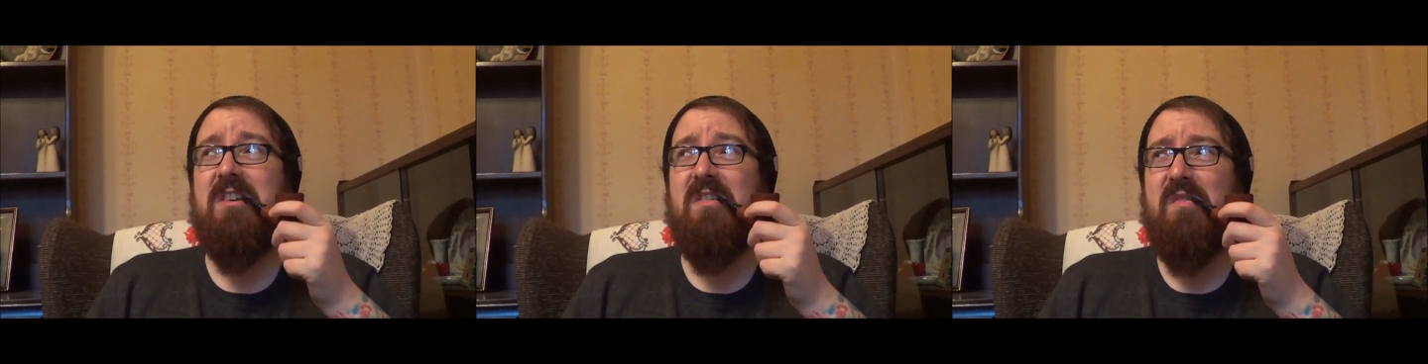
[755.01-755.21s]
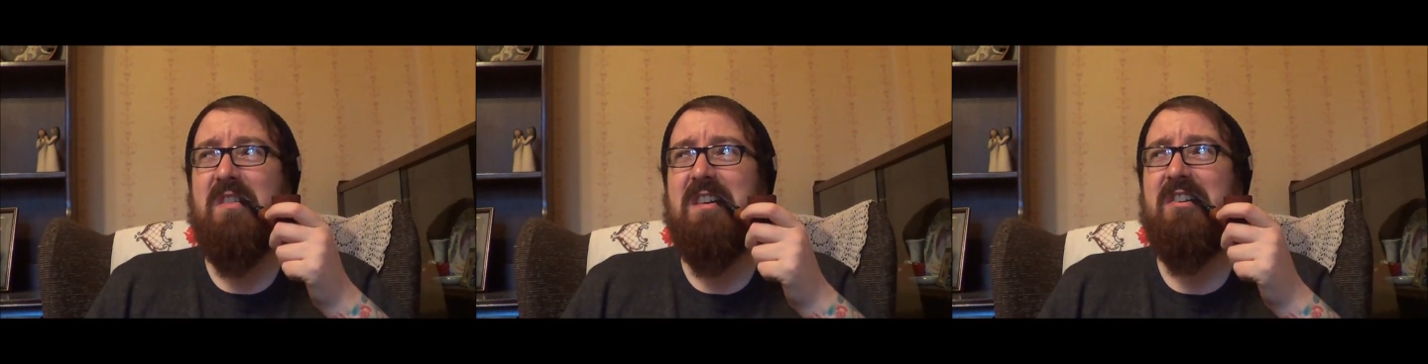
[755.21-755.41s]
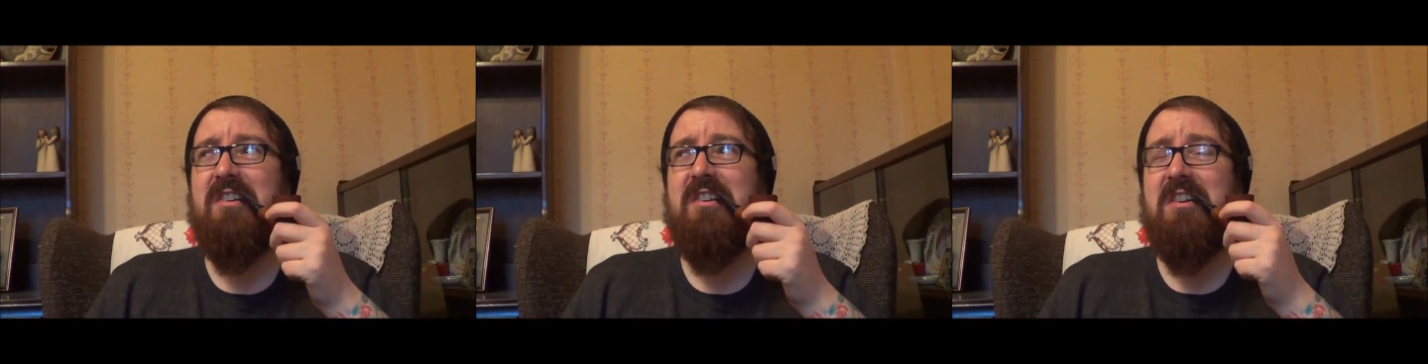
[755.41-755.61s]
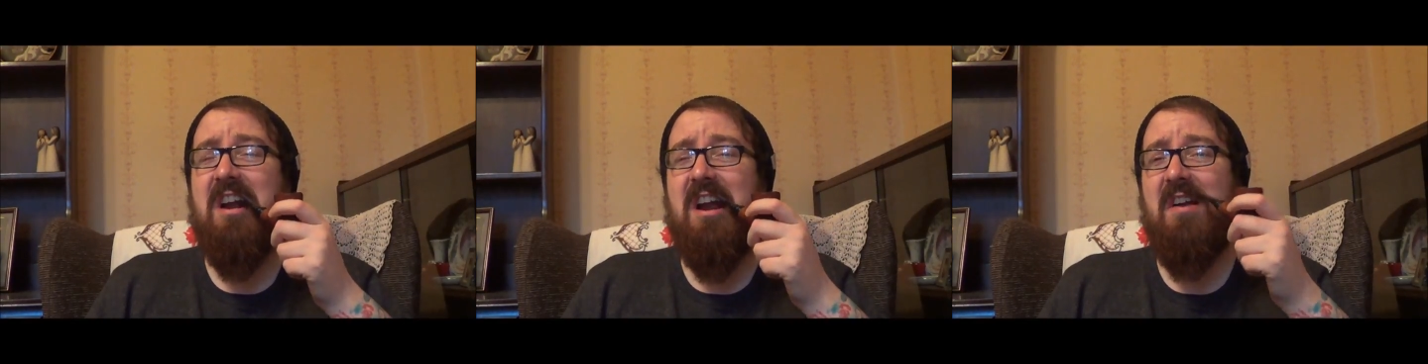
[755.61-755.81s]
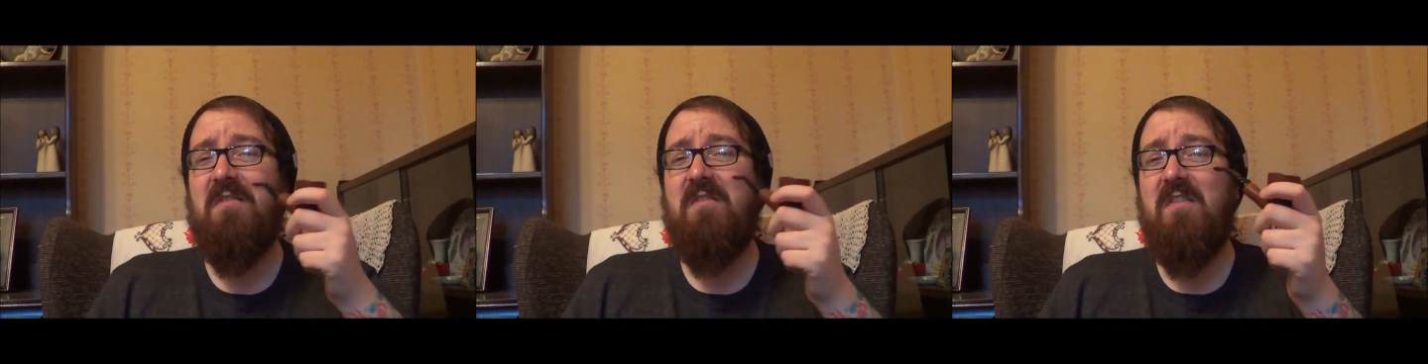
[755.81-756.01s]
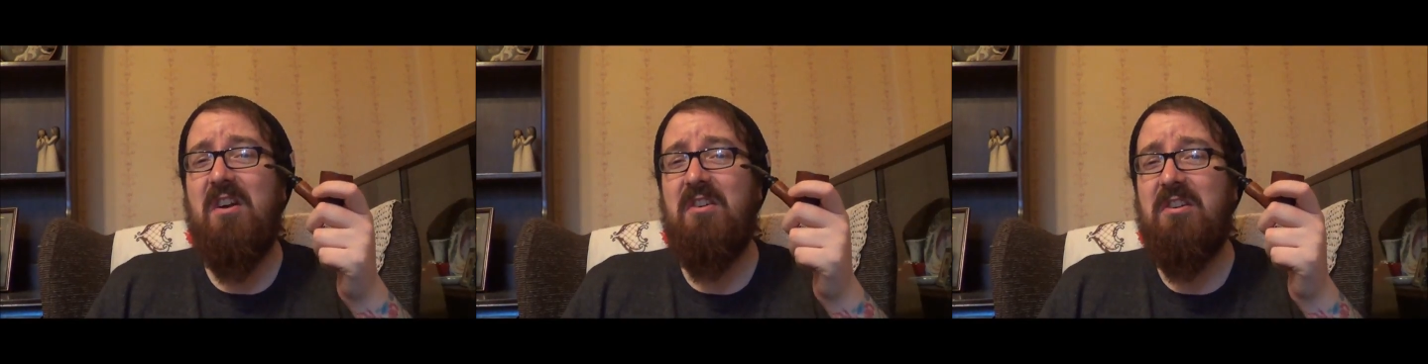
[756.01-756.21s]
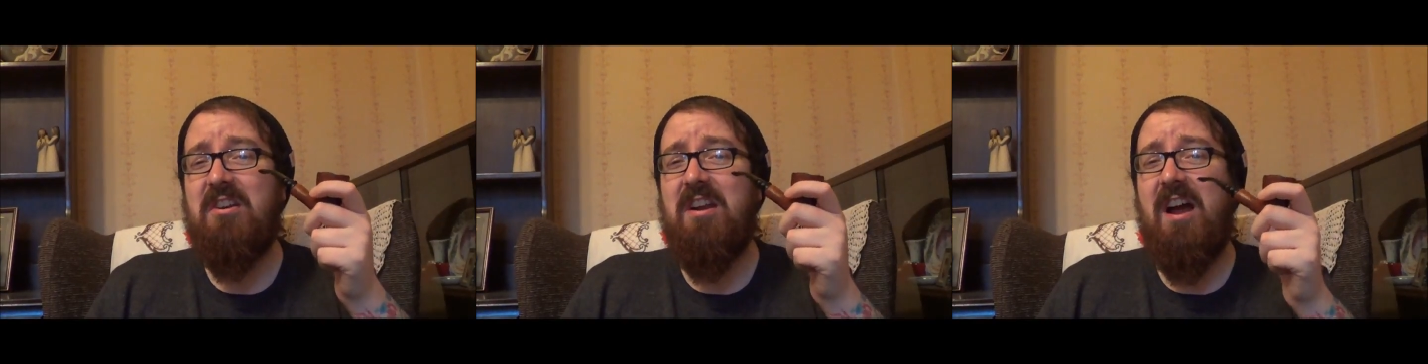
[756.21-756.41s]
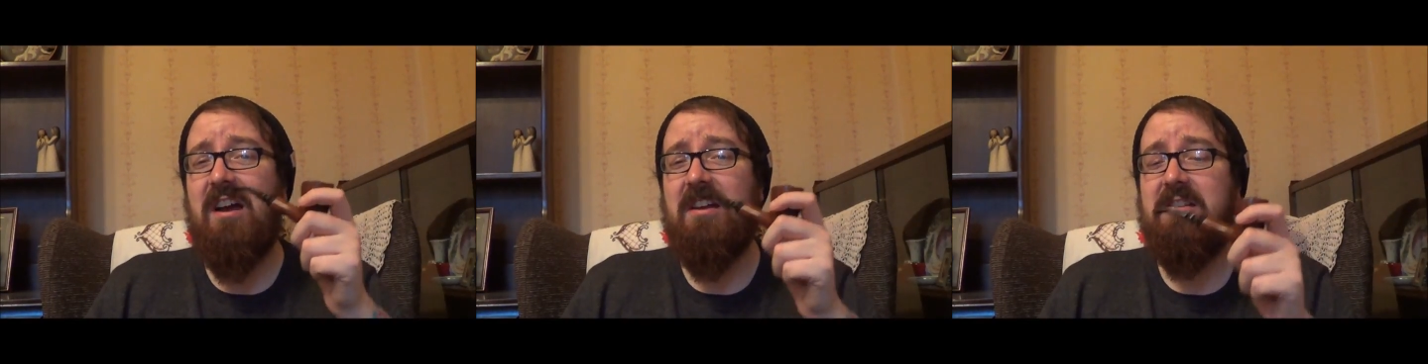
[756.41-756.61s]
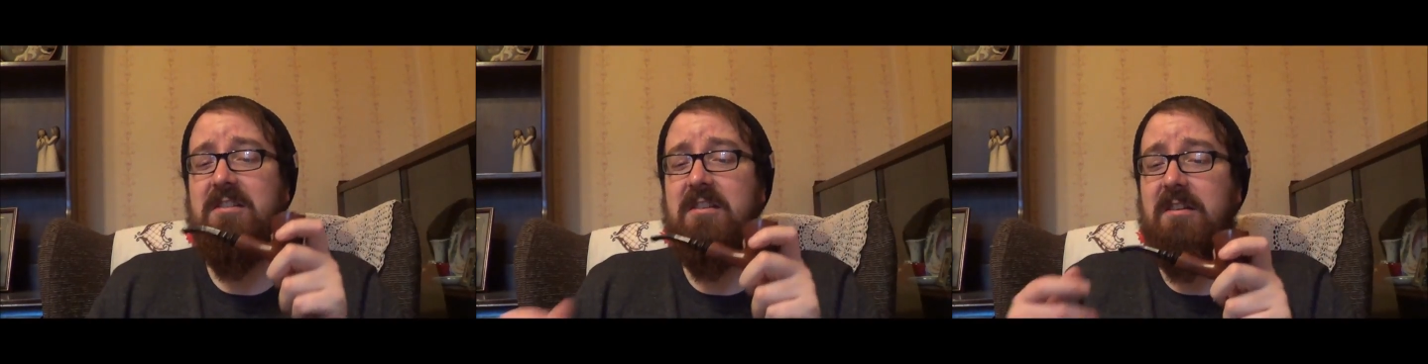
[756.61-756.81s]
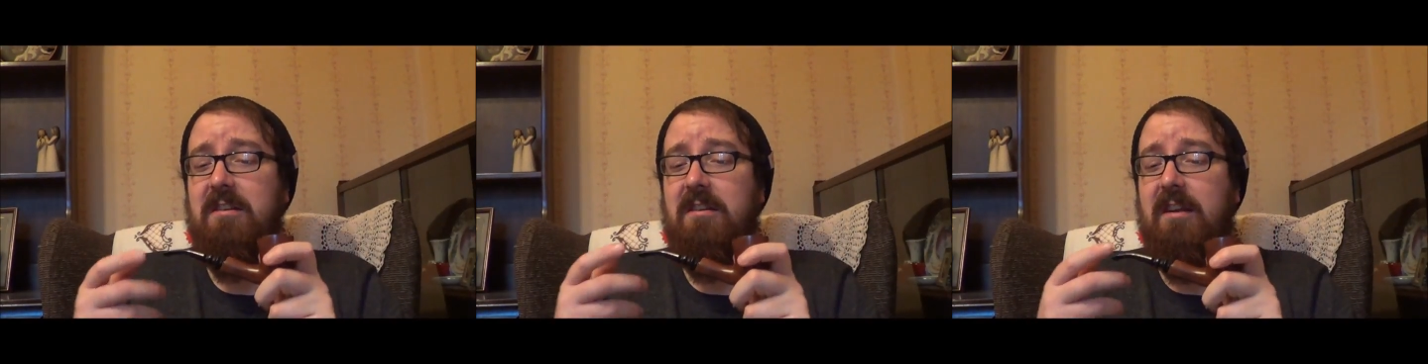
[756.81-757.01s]
very, very
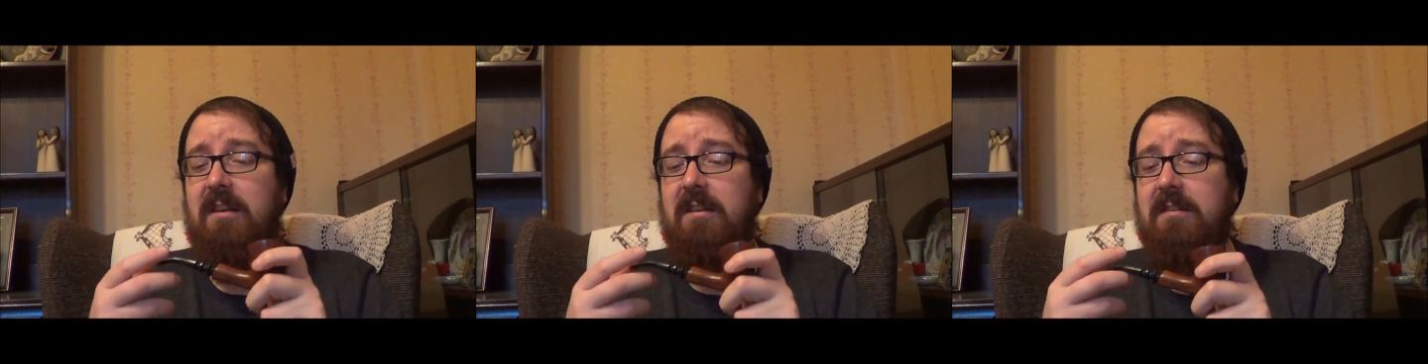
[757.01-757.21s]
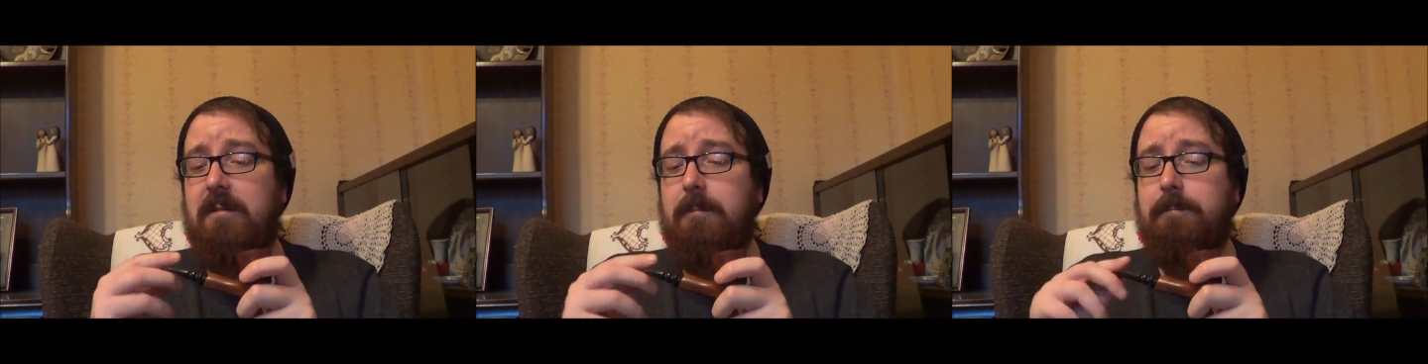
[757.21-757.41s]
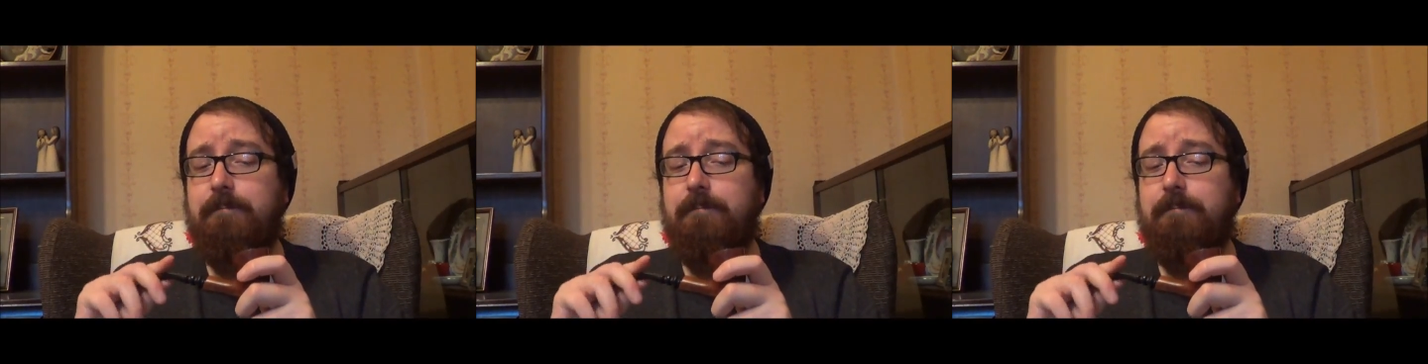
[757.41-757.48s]
nice indeed.